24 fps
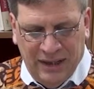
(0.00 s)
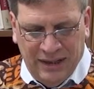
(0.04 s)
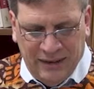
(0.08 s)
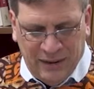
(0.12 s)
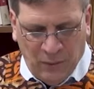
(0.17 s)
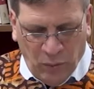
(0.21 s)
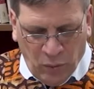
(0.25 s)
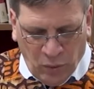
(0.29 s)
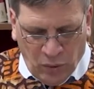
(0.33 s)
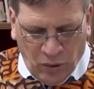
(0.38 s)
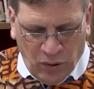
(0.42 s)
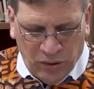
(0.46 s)

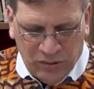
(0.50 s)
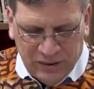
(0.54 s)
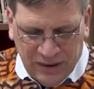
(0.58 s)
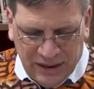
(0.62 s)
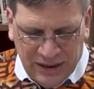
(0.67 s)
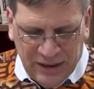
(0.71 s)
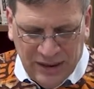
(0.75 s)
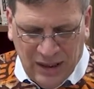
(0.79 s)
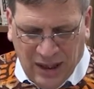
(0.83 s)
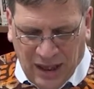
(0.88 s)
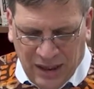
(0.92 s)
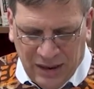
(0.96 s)
The world
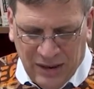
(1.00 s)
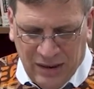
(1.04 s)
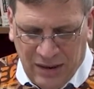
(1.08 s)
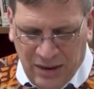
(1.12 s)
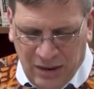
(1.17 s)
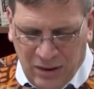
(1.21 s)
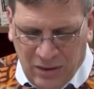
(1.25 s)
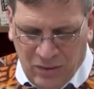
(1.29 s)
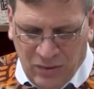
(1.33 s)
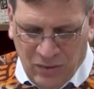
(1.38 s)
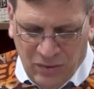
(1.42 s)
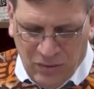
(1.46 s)
did not
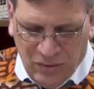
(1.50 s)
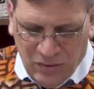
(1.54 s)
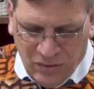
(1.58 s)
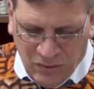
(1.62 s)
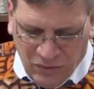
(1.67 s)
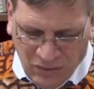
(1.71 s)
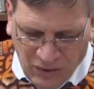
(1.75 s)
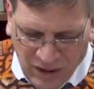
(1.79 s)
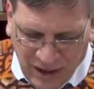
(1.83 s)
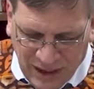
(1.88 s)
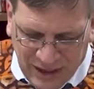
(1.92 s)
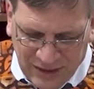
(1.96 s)
know
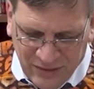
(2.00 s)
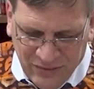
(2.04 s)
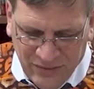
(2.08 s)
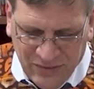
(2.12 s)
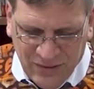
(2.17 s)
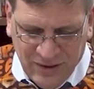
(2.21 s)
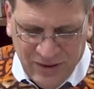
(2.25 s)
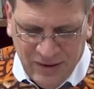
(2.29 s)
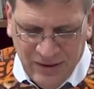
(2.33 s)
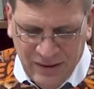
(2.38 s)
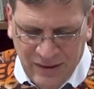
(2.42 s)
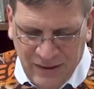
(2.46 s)

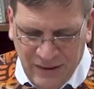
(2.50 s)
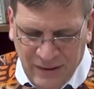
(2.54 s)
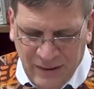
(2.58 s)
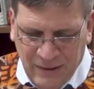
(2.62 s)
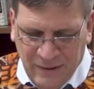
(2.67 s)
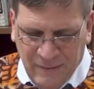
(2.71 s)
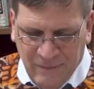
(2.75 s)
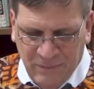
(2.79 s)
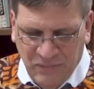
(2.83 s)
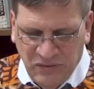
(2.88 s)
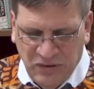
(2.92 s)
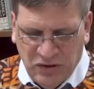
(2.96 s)
Christ.
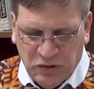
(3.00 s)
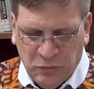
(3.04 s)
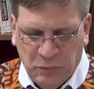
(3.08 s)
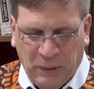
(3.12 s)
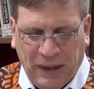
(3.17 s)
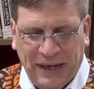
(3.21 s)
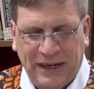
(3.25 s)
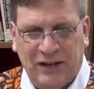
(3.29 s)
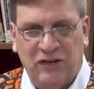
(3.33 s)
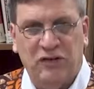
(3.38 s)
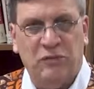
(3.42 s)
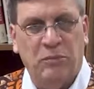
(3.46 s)

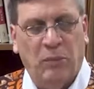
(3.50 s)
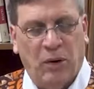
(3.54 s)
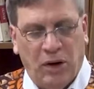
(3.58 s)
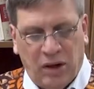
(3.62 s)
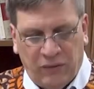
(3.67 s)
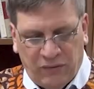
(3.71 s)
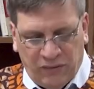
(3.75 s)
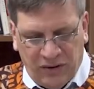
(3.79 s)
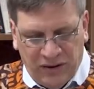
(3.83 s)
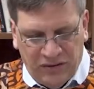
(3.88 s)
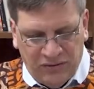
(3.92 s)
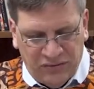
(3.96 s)
Despite his
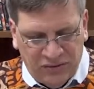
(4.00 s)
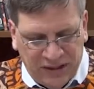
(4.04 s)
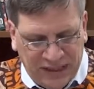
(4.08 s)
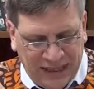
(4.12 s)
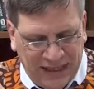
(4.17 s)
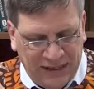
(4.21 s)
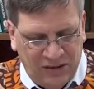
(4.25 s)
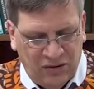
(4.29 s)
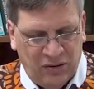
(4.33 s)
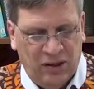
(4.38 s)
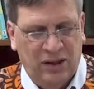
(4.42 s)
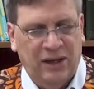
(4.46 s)
marvelous
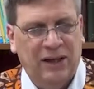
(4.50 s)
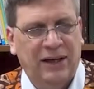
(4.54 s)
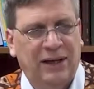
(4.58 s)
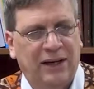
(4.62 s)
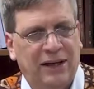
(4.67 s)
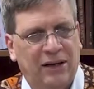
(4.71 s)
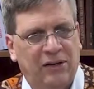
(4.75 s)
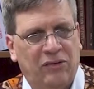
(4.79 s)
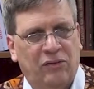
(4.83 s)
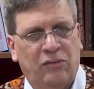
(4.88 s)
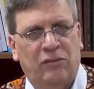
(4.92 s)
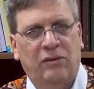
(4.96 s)
teaching,
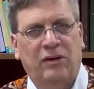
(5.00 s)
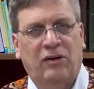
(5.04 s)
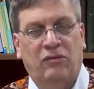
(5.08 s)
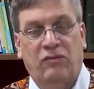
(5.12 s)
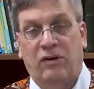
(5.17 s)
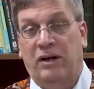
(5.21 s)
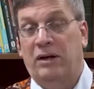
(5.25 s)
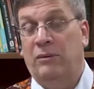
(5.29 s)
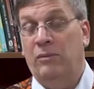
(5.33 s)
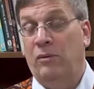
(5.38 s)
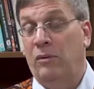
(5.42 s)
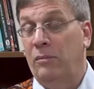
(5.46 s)
his
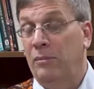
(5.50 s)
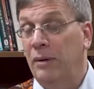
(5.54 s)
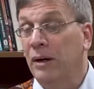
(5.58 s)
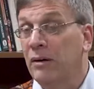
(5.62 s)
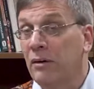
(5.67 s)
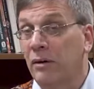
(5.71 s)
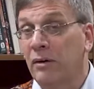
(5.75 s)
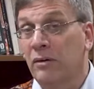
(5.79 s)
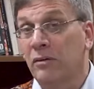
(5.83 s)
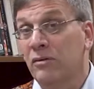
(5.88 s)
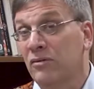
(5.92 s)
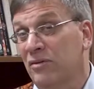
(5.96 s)
incredible
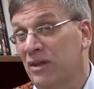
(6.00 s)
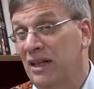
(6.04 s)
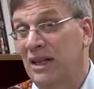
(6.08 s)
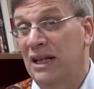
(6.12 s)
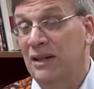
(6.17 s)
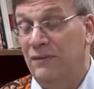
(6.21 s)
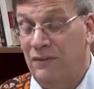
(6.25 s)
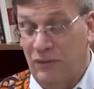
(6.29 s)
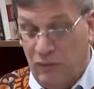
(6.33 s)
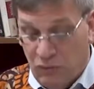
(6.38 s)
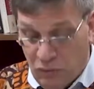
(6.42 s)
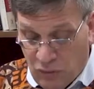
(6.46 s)
miracles, he
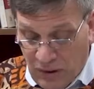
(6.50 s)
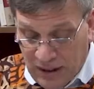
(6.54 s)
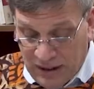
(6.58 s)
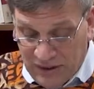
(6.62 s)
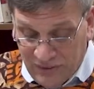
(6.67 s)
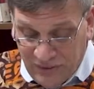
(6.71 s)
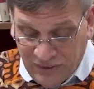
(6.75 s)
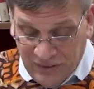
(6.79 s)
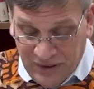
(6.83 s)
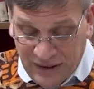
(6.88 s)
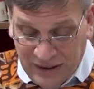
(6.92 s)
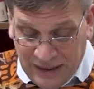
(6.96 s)
even
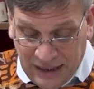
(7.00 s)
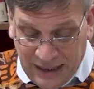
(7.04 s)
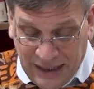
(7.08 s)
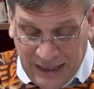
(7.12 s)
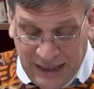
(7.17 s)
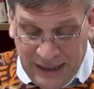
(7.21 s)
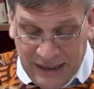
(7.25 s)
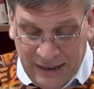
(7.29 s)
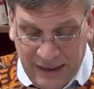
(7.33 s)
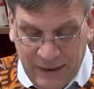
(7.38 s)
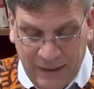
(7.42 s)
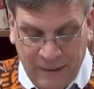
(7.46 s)
raised the
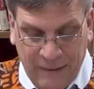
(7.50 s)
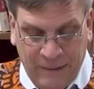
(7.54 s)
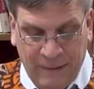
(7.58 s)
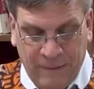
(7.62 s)
dead.